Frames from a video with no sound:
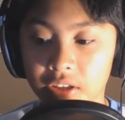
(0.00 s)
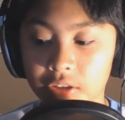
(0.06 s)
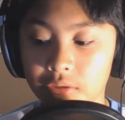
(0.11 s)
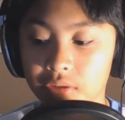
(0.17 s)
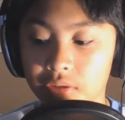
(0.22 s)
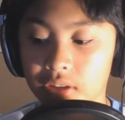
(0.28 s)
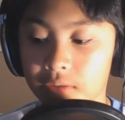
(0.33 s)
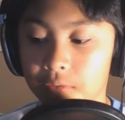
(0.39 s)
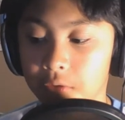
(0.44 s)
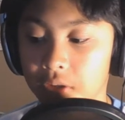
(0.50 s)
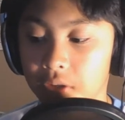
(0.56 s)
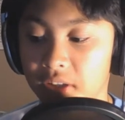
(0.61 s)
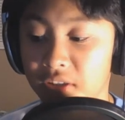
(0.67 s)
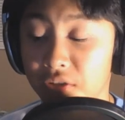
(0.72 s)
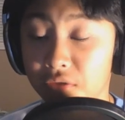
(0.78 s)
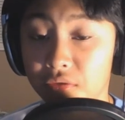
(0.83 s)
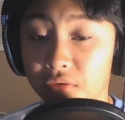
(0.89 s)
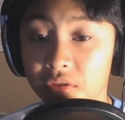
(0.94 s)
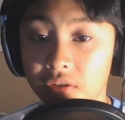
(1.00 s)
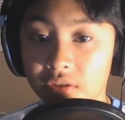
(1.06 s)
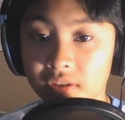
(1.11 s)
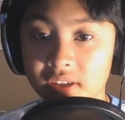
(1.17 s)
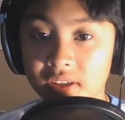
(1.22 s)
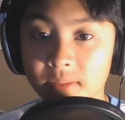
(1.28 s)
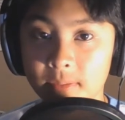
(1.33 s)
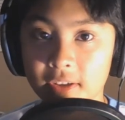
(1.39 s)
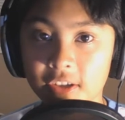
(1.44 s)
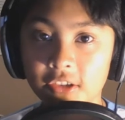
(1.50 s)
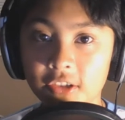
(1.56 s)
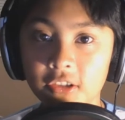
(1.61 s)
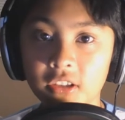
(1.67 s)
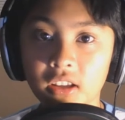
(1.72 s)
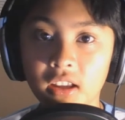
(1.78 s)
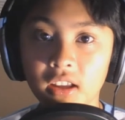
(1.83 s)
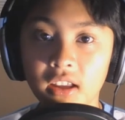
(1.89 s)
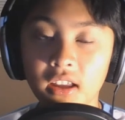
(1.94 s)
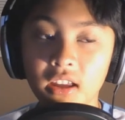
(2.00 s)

on doing it for a New Year's special.